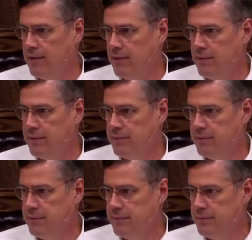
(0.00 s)

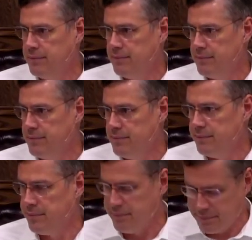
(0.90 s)

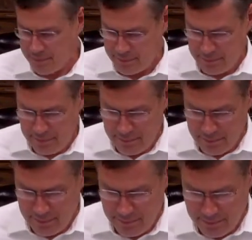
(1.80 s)

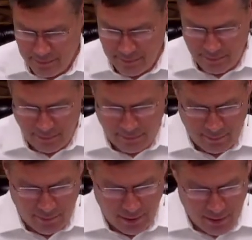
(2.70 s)

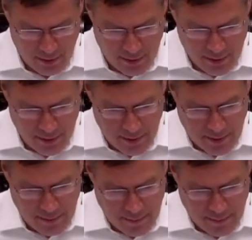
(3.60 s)
Nobody speaks.